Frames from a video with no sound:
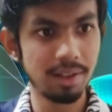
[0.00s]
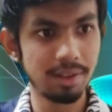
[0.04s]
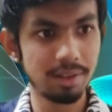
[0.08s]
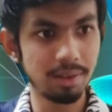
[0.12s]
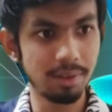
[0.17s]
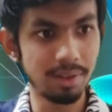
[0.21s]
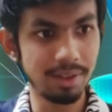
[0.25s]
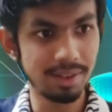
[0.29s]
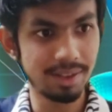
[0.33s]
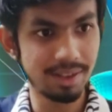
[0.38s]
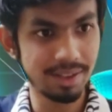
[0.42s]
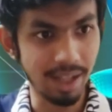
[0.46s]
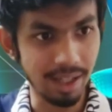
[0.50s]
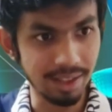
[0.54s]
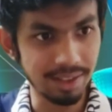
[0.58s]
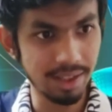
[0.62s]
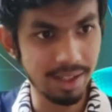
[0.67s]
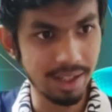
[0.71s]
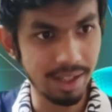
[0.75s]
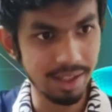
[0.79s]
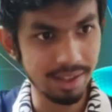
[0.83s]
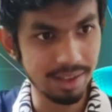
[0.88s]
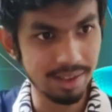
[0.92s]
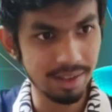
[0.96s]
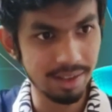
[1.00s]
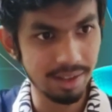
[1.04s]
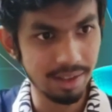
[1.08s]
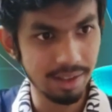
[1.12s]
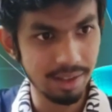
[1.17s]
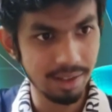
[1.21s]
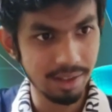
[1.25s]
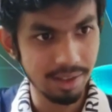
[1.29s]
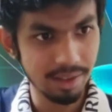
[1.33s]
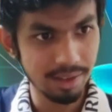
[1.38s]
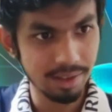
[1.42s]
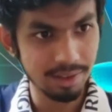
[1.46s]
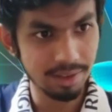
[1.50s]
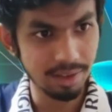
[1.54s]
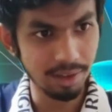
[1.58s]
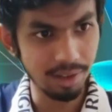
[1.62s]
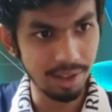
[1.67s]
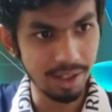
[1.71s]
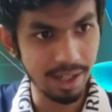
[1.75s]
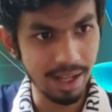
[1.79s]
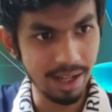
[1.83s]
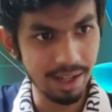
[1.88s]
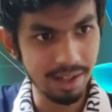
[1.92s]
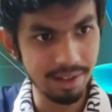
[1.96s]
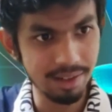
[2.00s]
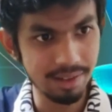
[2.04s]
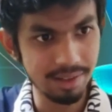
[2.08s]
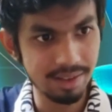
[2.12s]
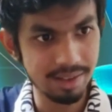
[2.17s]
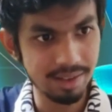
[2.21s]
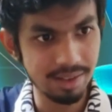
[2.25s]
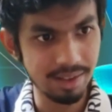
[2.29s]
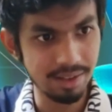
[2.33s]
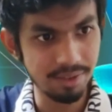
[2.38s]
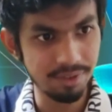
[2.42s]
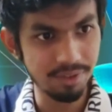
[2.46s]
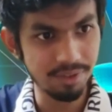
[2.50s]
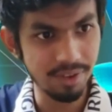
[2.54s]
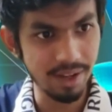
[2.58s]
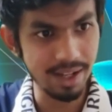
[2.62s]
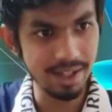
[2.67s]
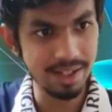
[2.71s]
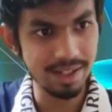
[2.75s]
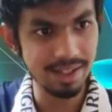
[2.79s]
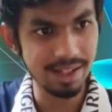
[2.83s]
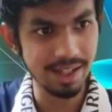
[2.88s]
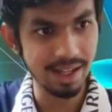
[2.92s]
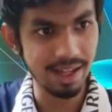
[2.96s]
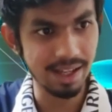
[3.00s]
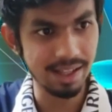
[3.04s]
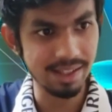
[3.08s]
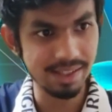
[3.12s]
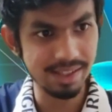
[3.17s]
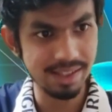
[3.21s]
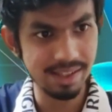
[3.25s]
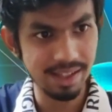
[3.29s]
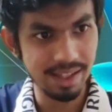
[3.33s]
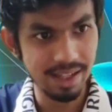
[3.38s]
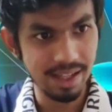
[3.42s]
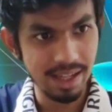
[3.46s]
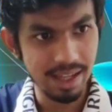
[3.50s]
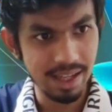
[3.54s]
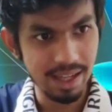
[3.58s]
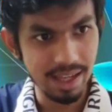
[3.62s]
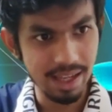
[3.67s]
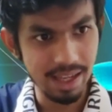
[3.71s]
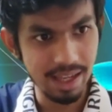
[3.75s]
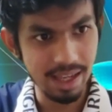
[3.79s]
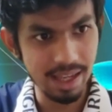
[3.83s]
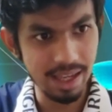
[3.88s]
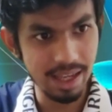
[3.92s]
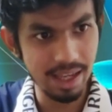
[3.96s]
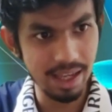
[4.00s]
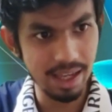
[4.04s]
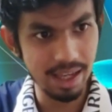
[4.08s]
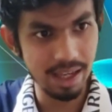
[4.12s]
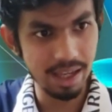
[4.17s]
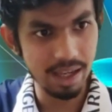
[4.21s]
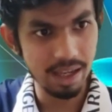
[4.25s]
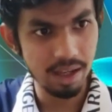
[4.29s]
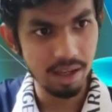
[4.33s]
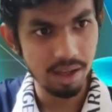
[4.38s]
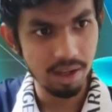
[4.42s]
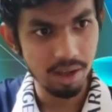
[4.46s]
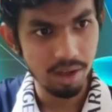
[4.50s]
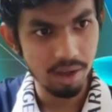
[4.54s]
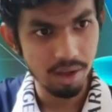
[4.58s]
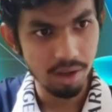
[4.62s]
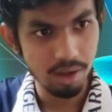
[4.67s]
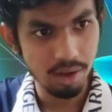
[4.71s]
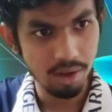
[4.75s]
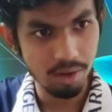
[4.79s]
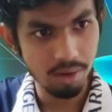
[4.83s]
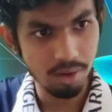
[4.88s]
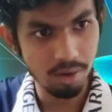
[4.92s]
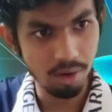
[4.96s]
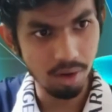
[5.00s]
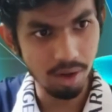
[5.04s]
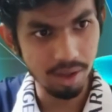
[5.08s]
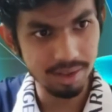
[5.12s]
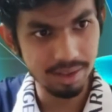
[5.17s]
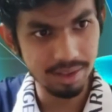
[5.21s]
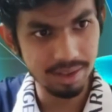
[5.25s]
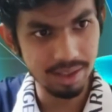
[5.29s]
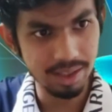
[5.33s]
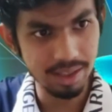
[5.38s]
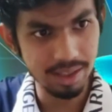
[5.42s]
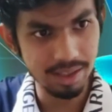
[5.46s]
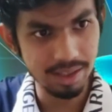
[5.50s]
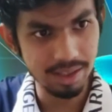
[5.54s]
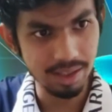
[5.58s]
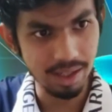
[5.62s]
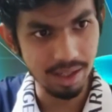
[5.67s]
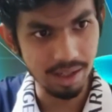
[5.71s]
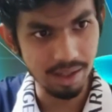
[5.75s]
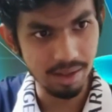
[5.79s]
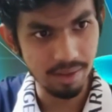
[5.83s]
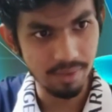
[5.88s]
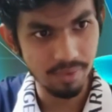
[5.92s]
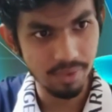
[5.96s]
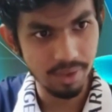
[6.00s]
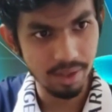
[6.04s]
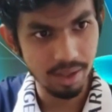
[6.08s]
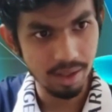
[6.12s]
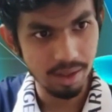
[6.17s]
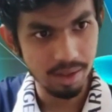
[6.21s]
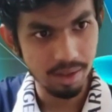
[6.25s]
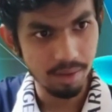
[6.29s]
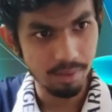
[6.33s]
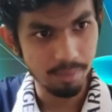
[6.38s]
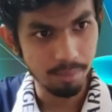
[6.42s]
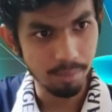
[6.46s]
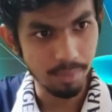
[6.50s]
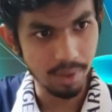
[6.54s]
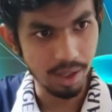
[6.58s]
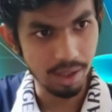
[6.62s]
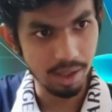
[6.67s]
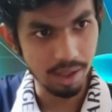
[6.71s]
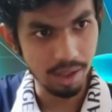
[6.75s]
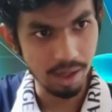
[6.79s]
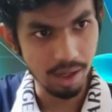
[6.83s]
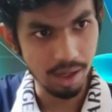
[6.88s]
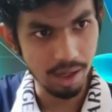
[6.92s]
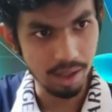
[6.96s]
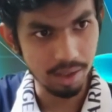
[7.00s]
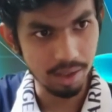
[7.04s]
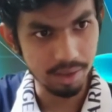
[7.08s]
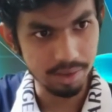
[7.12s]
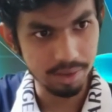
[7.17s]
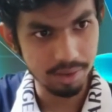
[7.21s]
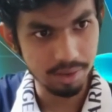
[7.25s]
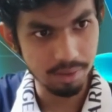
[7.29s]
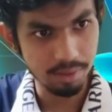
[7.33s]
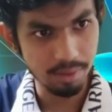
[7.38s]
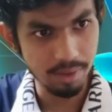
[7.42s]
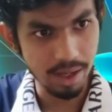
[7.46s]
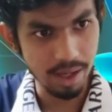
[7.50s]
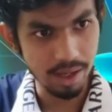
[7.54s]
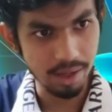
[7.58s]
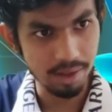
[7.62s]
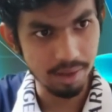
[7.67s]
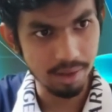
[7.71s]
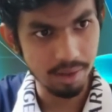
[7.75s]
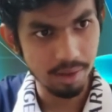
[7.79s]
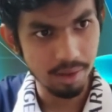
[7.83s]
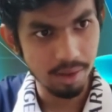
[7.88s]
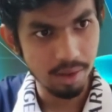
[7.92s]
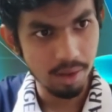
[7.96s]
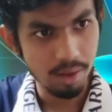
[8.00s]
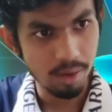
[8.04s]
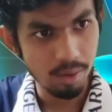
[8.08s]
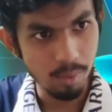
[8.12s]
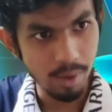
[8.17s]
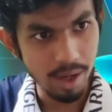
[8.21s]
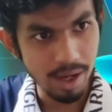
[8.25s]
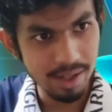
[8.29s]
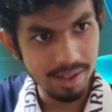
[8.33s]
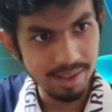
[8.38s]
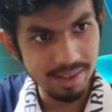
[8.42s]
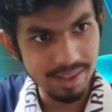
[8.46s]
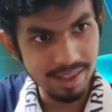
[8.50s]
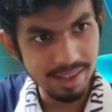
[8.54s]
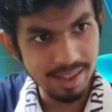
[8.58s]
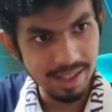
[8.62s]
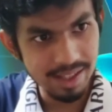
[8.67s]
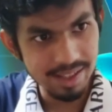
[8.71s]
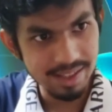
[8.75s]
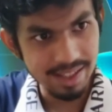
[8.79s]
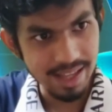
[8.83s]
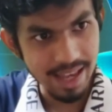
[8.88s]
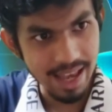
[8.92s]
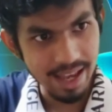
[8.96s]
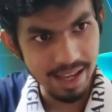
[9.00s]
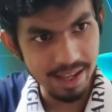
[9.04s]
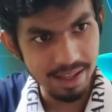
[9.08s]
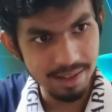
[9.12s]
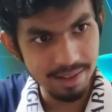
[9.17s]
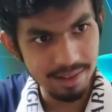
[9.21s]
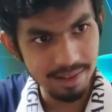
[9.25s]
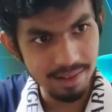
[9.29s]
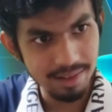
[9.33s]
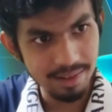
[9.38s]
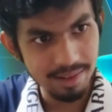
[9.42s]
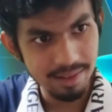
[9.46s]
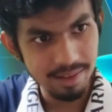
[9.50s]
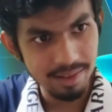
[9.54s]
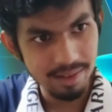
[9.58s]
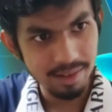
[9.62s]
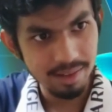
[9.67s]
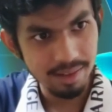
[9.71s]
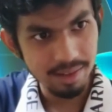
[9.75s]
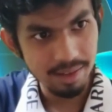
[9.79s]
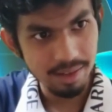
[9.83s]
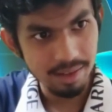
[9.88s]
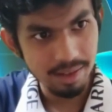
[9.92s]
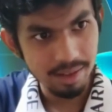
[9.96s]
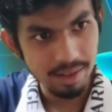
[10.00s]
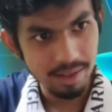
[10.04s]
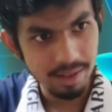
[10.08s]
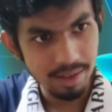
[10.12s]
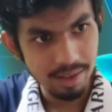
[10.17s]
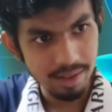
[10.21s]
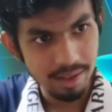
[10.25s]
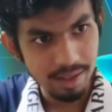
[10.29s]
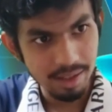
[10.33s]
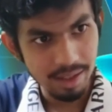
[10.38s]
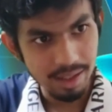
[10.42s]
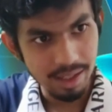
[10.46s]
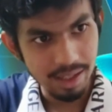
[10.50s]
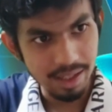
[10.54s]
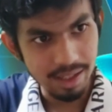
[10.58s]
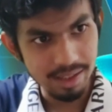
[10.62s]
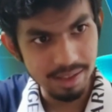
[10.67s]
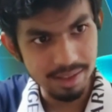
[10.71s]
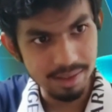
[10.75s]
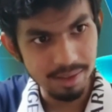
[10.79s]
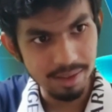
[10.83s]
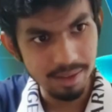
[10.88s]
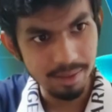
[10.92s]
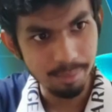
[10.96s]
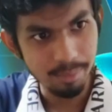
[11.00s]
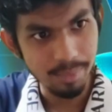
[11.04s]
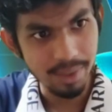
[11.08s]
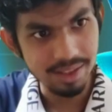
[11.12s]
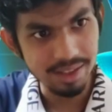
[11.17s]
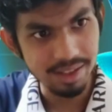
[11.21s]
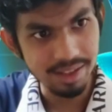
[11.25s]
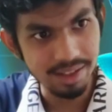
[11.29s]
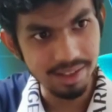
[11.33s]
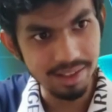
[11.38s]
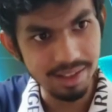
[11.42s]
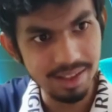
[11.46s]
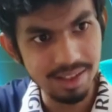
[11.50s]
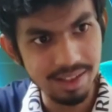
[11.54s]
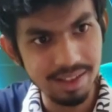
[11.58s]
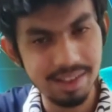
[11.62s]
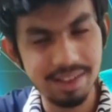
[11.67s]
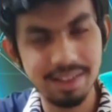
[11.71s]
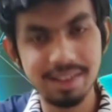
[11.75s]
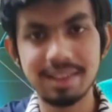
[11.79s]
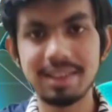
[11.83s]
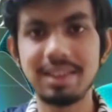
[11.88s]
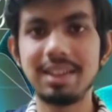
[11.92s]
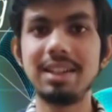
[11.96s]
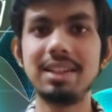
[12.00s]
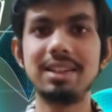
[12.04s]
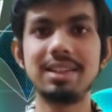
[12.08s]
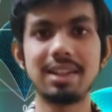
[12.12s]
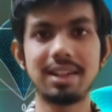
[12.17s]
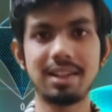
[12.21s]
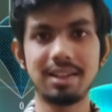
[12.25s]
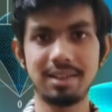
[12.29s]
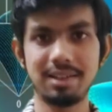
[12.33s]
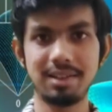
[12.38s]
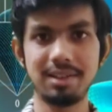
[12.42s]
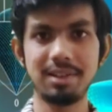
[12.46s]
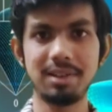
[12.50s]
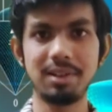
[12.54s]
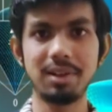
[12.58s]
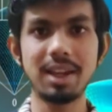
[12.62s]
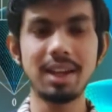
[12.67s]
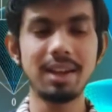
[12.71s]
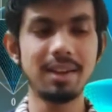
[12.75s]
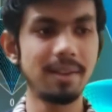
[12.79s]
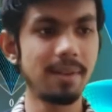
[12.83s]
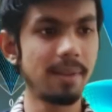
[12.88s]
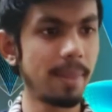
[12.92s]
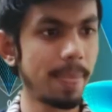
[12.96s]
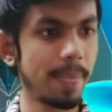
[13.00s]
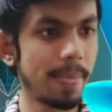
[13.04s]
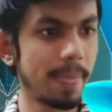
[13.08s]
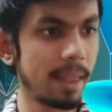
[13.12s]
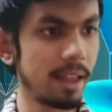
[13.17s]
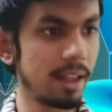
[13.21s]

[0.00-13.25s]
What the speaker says: So in such a case, solid angle is defined as A cos theta by r square, where this angle is basically theta, okay?